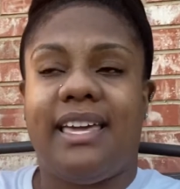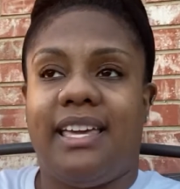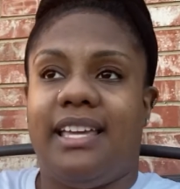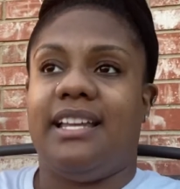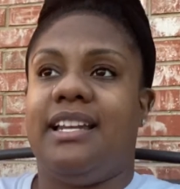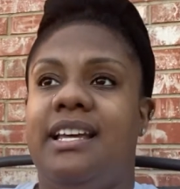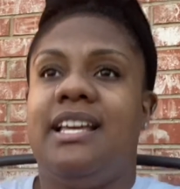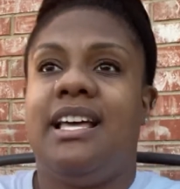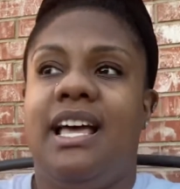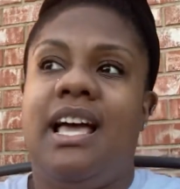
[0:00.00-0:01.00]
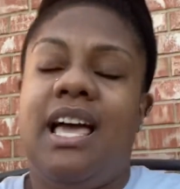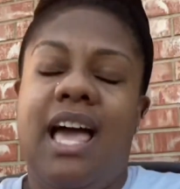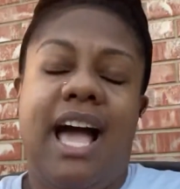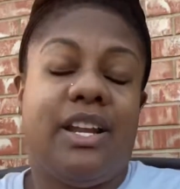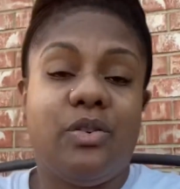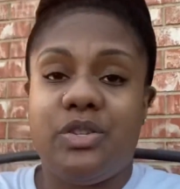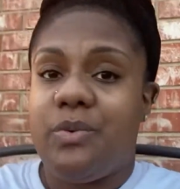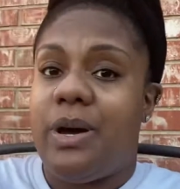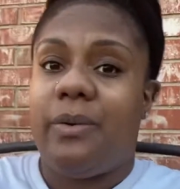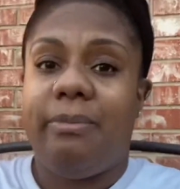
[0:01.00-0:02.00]
And I don't do
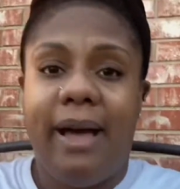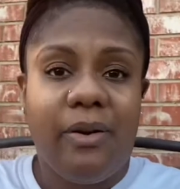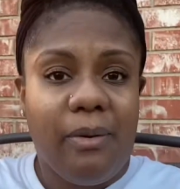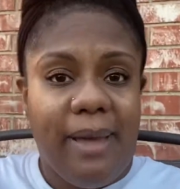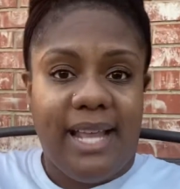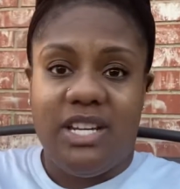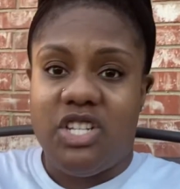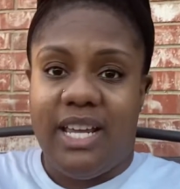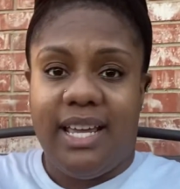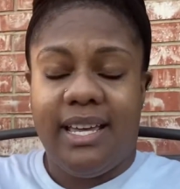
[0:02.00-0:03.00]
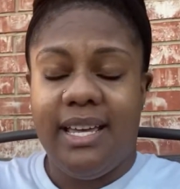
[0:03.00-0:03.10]
well with micromanaging.